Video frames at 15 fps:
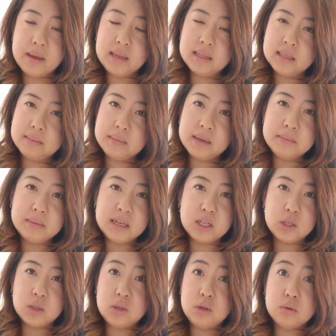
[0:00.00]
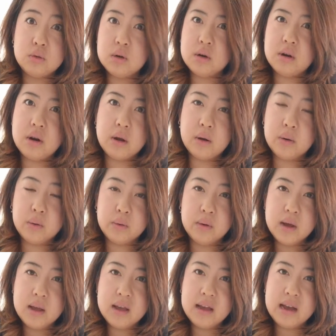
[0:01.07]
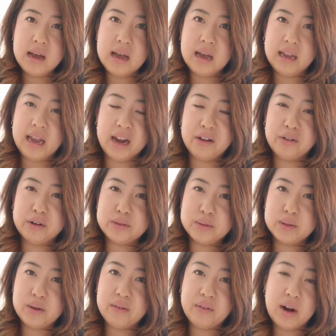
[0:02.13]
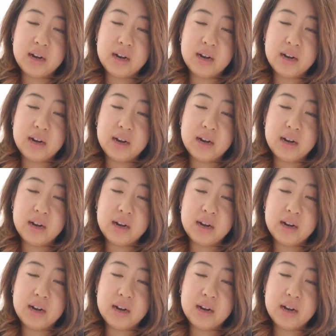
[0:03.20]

And sometimes I just use no categories whatsoever.